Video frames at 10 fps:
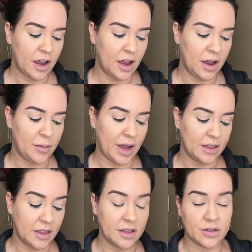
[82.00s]
I
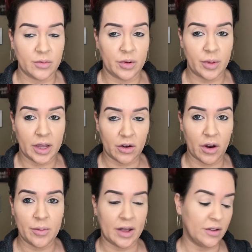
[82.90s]
think this would be a
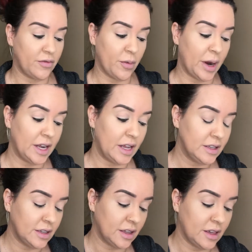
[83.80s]
great palette for my
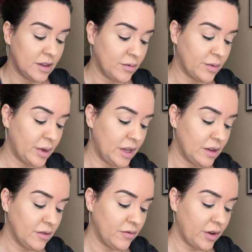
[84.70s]
niece. I think it would
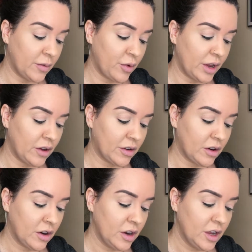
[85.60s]
be very pretty on
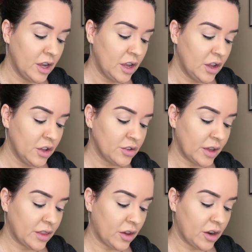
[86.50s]
her. So
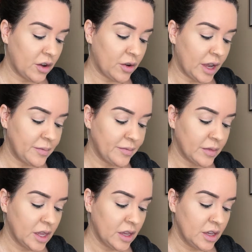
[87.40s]
I thought, okay.
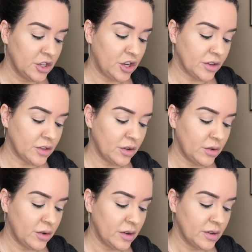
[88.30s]
She
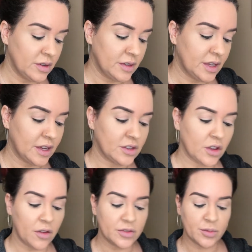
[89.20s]
also said a
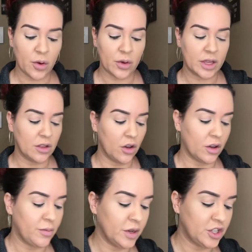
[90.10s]
soft, smoky
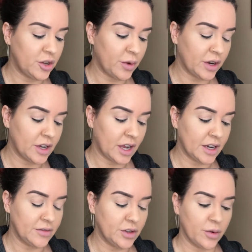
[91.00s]
look, but she wanted to kind
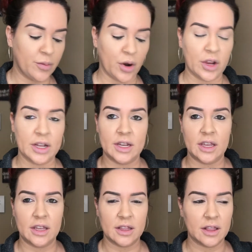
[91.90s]
of do a
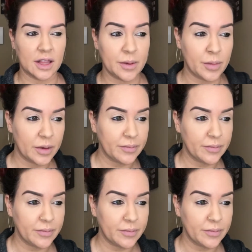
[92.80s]
burgundy lip.